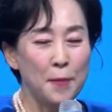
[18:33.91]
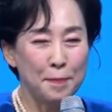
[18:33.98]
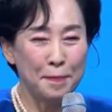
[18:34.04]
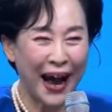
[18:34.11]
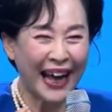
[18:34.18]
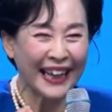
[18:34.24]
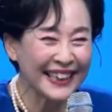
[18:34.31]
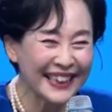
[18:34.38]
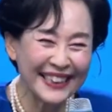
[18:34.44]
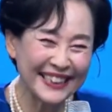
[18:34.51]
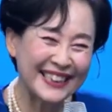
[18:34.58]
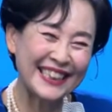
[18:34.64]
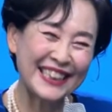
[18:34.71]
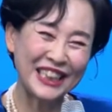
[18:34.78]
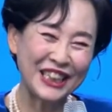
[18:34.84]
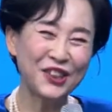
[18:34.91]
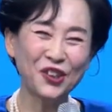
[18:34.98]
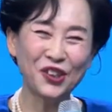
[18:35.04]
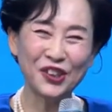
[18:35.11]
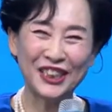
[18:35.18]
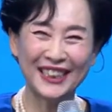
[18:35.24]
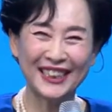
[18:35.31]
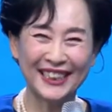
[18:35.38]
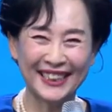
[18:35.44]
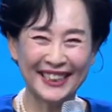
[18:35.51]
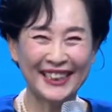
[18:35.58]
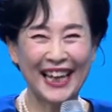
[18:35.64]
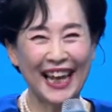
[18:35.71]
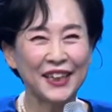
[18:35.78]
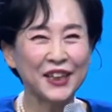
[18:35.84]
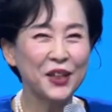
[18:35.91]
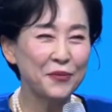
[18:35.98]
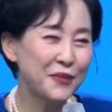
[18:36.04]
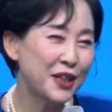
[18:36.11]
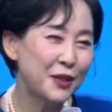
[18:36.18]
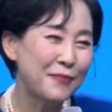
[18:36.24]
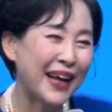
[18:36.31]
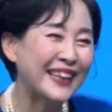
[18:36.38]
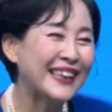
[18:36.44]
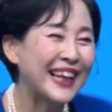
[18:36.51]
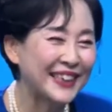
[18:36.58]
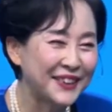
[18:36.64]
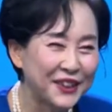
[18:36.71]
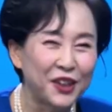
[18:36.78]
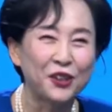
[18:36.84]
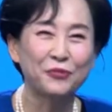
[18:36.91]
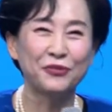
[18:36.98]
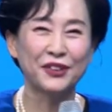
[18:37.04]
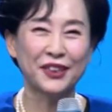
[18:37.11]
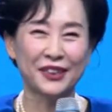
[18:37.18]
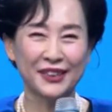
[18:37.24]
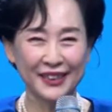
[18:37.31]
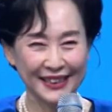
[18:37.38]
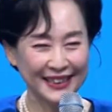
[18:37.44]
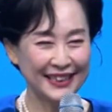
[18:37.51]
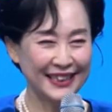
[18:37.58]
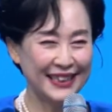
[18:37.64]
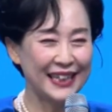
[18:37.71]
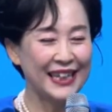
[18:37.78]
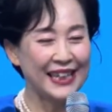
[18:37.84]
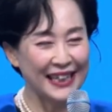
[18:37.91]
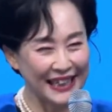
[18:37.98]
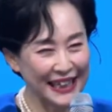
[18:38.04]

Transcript: So with Atomy, your dream will become your reality.